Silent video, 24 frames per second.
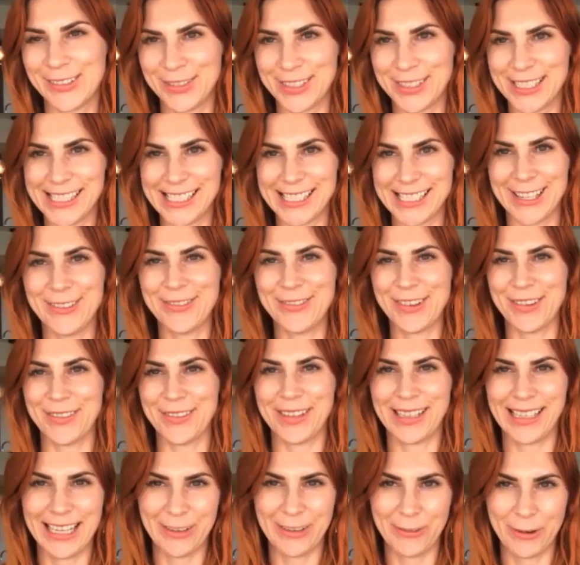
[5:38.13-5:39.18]
so
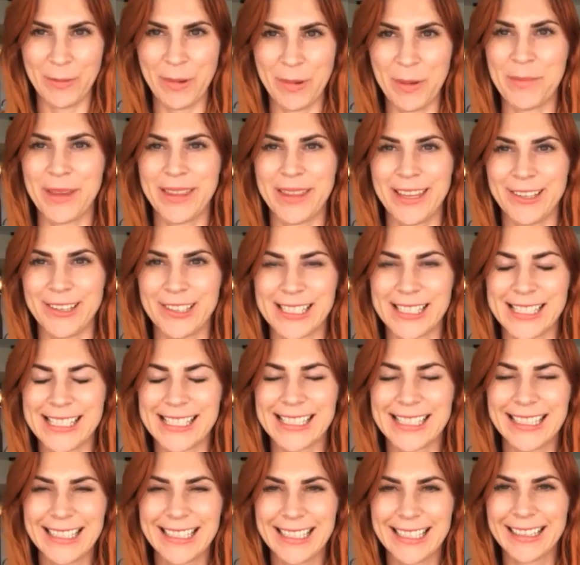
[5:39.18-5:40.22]
vividly remember
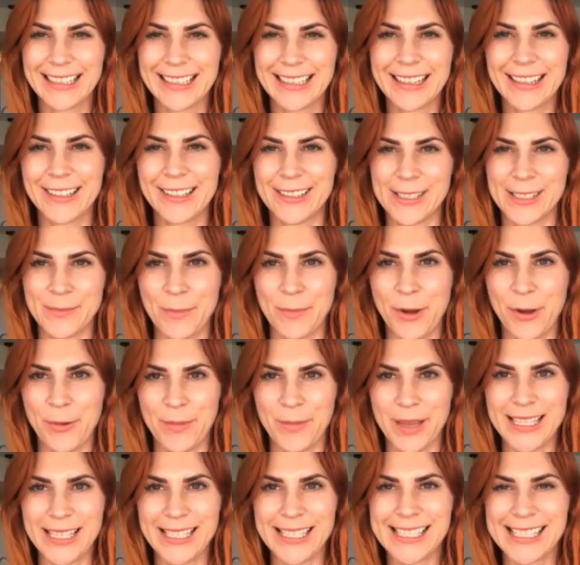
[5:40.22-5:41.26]
those
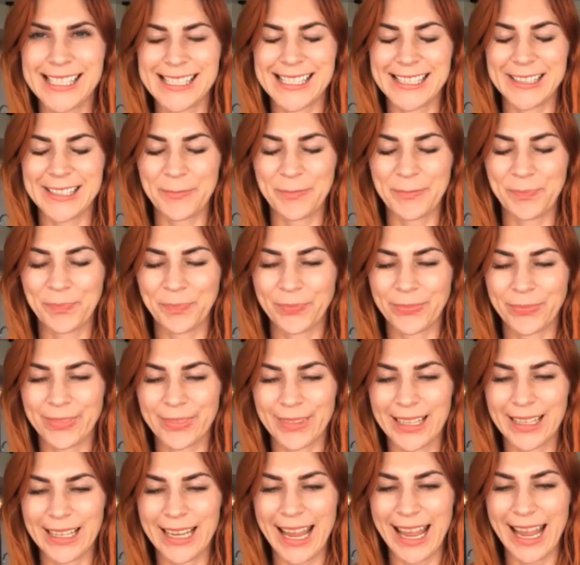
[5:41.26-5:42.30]
moments.
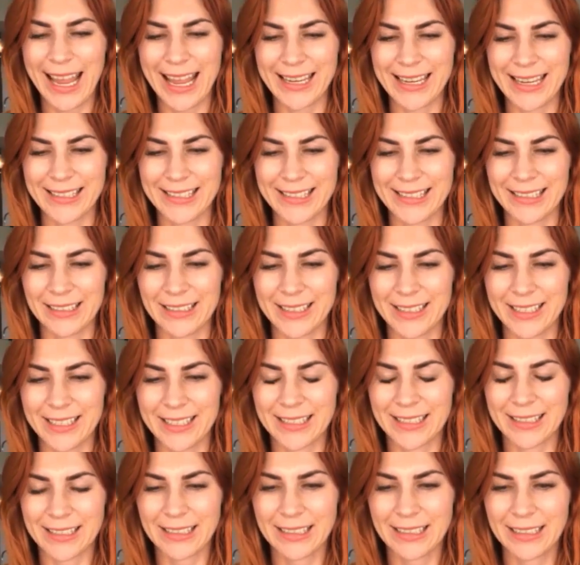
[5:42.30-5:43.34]
And
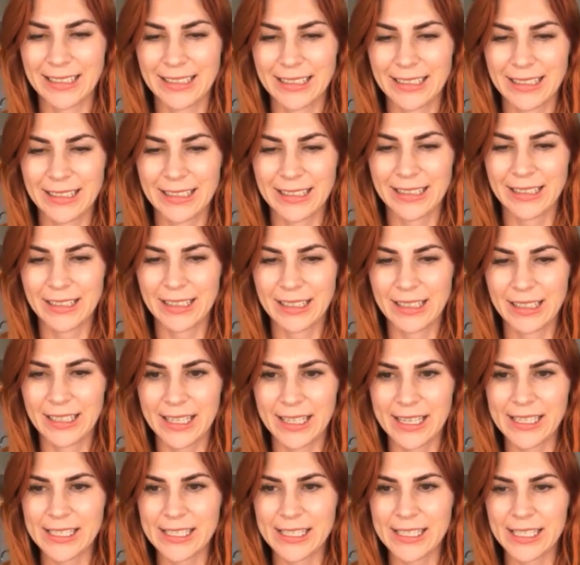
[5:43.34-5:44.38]

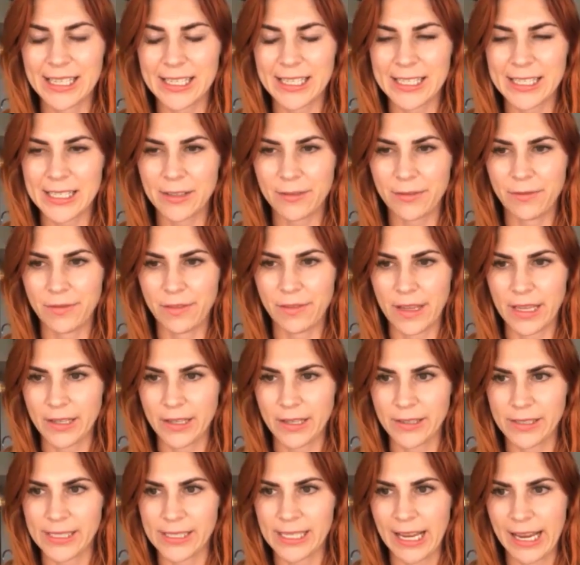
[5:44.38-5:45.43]
it just
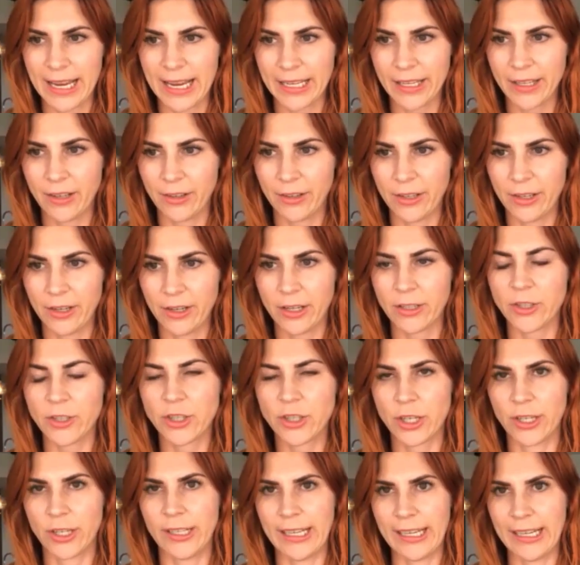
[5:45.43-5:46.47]
feels like you're not
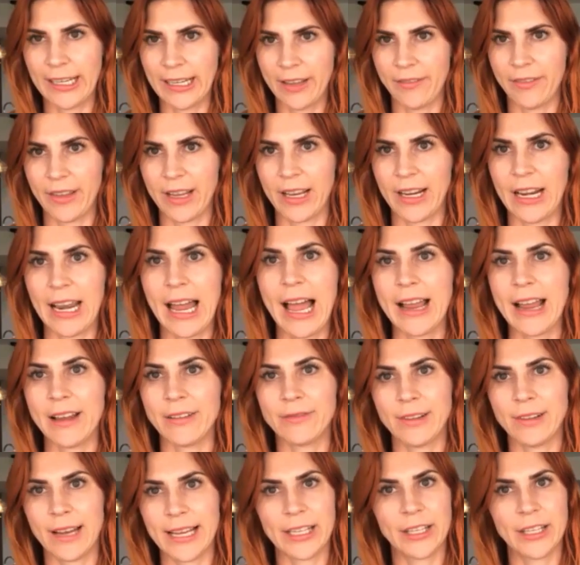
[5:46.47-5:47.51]
truly living life,
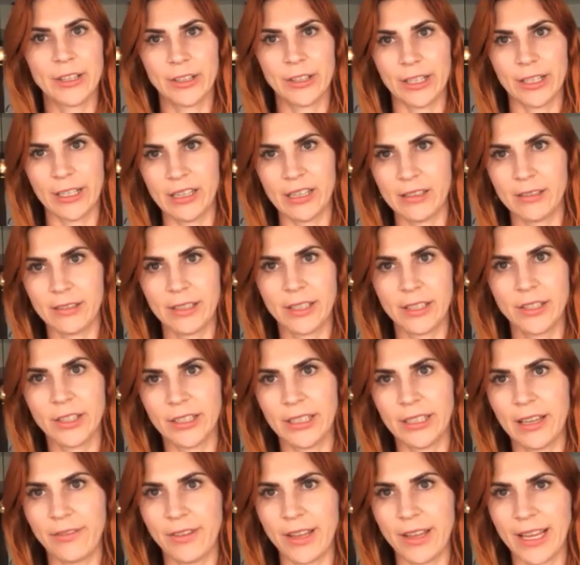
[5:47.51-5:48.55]
like you're
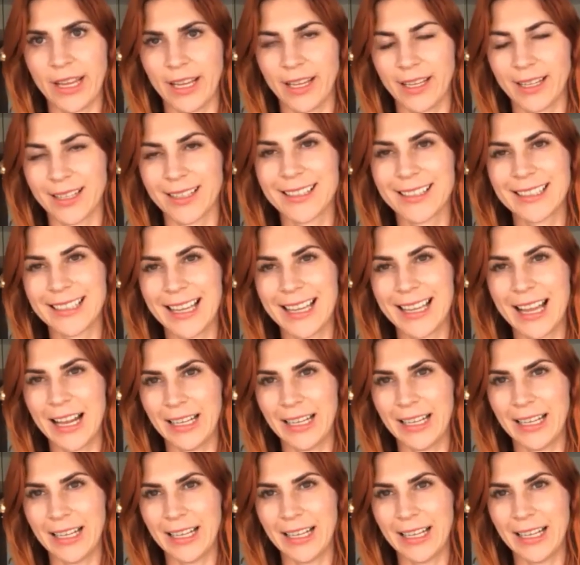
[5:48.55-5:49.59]
living a
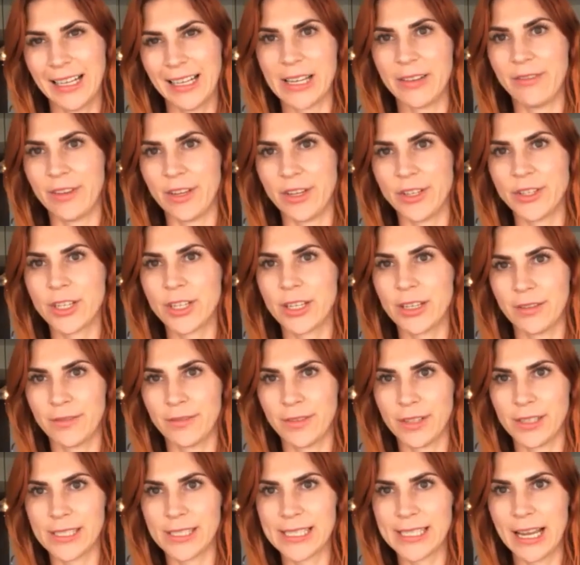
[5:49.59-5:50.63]
lesser version of
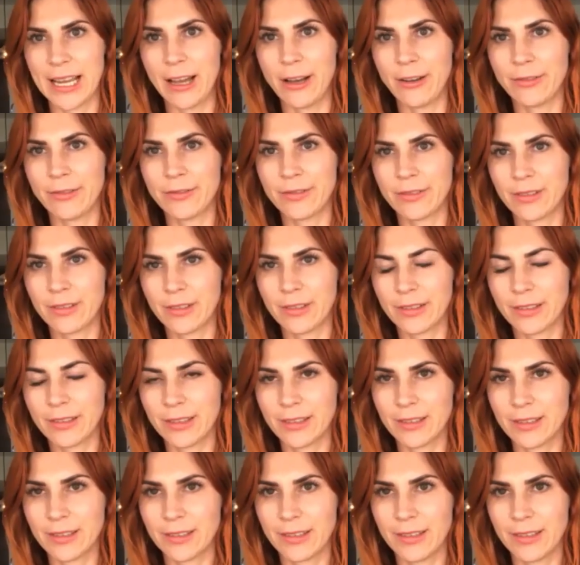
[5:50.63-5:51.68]
yourself.
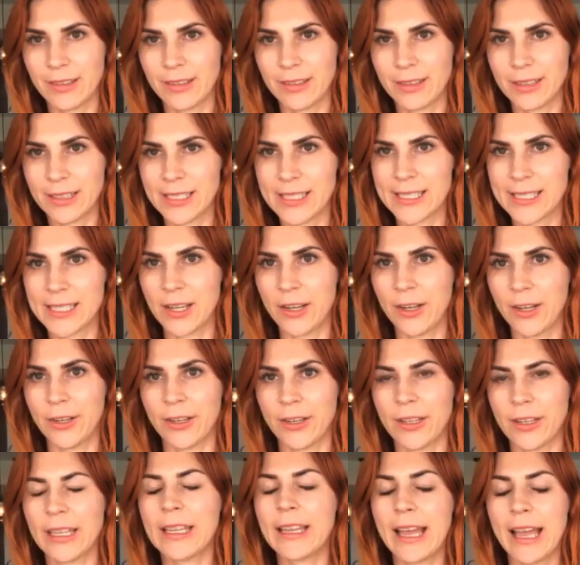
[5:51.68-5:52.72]
Mm-hmm.
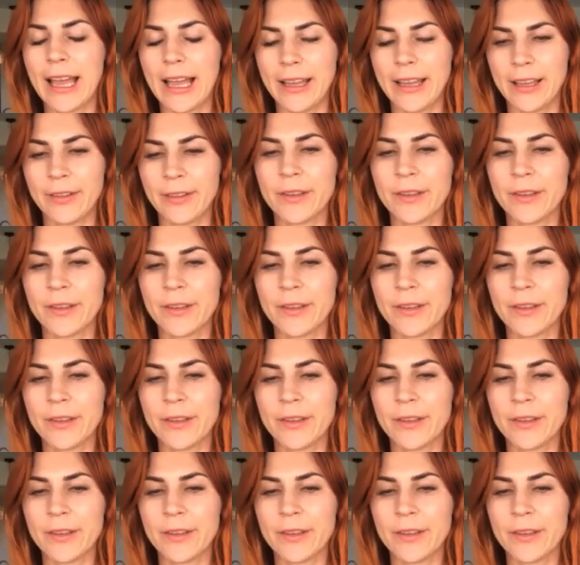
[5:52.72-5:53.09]
So it